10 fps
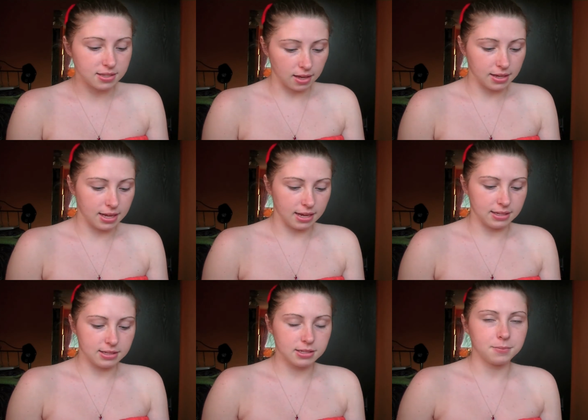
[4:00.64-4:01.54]

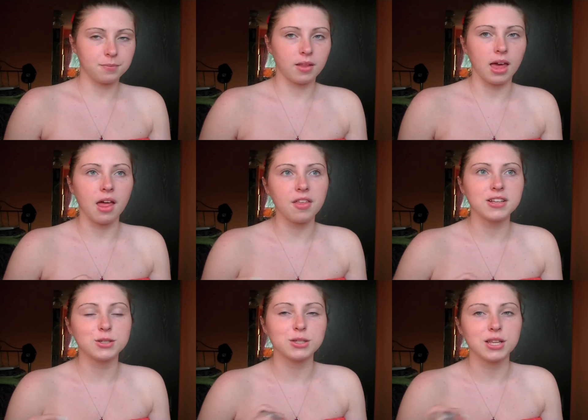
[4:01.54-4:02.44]
Sun-Kissed, and I think
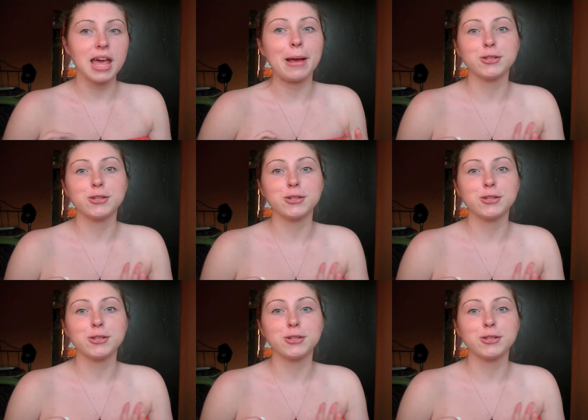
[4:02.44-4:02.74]
it was